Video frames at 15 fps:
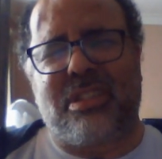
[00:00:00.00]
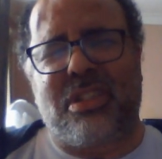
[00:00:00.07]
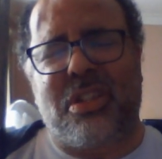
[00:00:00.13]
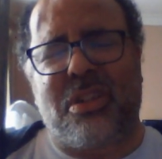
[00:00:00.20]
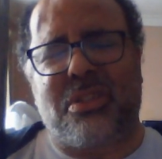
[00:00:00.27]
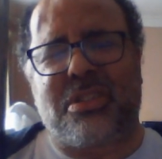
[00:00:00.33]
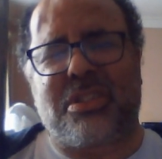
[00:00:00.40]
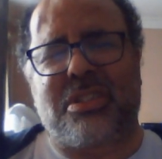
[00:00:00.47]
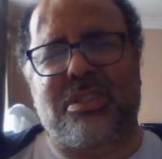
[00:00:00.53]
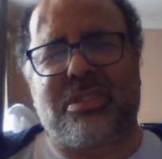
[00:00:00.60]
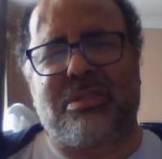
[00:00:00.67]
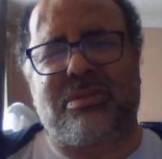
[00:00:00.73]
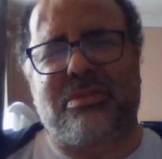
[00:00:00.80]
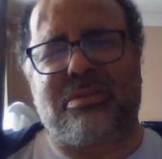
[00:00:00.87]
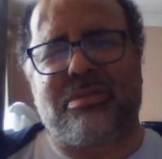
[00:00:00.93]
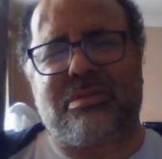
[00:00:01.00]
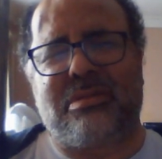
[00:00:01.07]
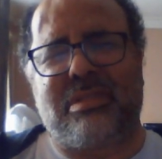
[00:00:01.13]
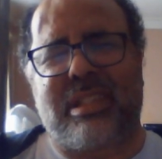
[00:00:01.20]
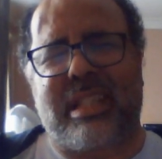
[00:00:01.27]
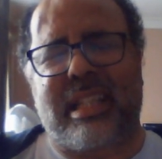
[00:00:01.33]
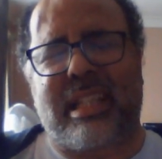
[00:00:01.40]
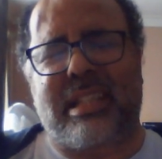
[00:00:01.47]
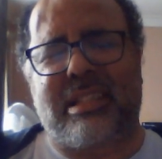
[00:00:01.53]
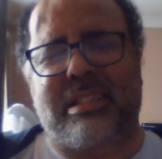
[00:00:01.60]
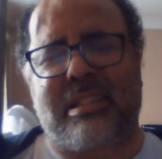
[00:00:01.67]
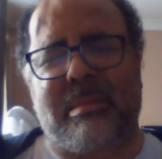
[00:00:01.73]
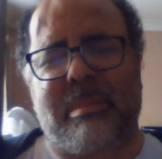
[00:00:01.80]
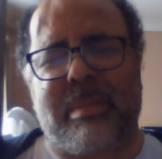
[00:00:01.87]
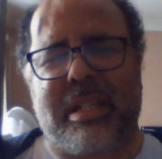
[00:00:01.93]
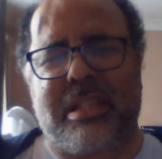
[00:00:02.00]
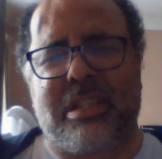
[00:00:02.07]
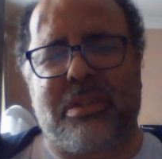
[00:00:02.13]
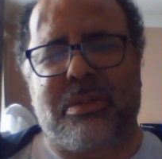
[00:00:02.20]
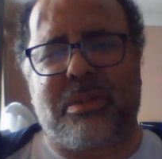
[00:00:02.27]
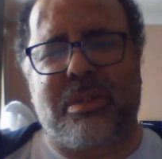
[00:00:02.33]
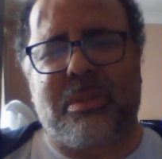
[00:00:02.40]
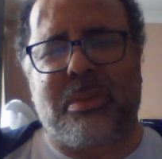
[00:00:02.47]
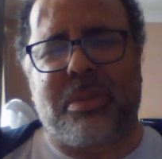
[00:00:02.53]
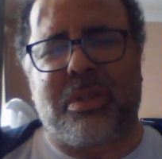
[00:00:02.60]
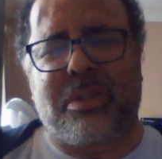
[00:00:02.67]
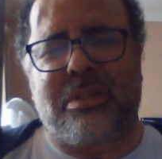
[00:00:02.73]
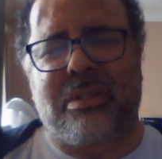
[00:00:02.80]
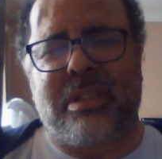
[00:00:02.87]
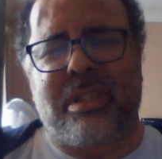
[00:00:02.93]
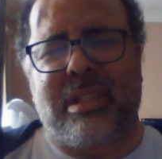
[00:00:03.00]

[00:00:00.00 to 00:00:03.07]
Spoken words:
lots of things that men do in the world